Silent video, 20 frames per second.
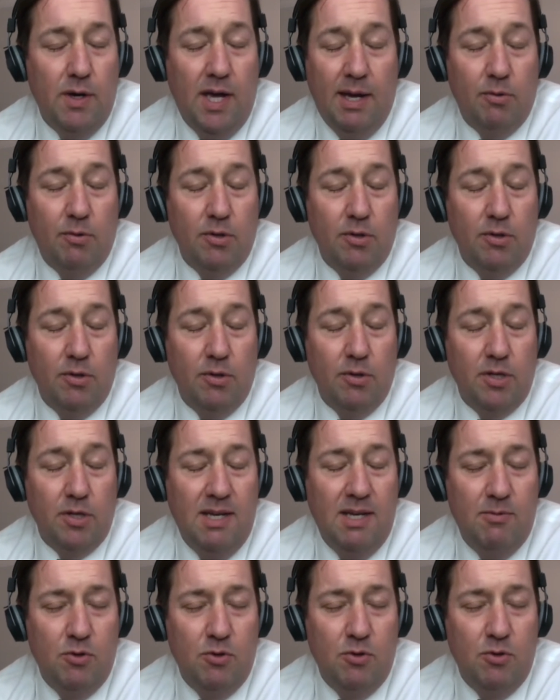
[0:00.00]
Were you able
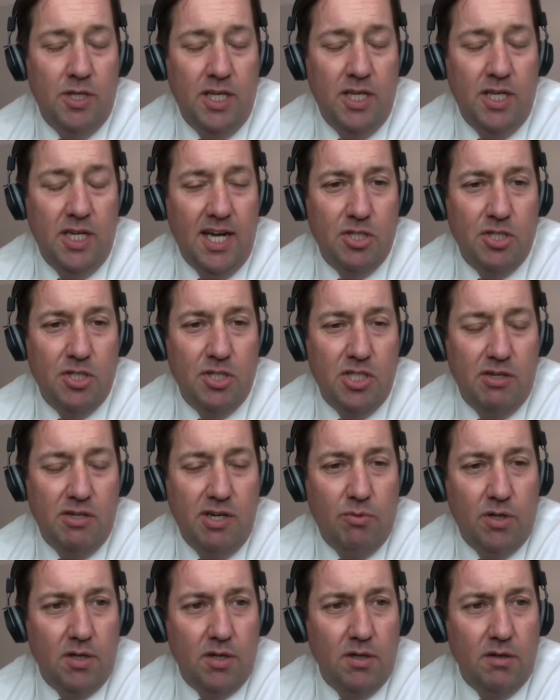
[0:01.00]
to keep doing any kind of
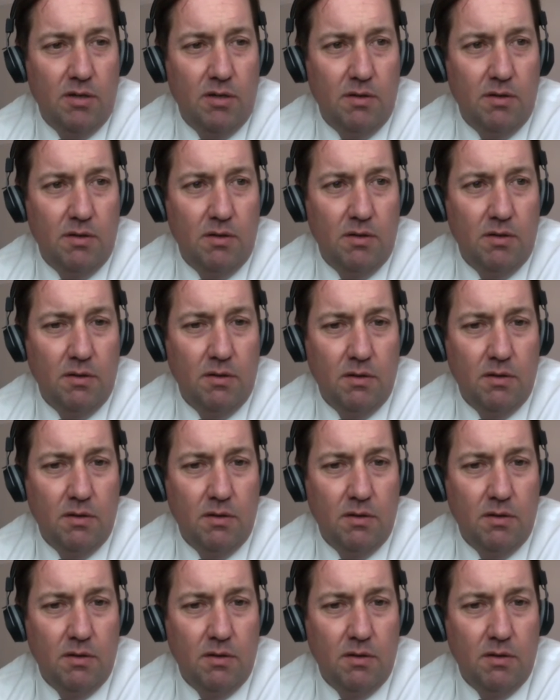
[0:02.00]
missionary work for the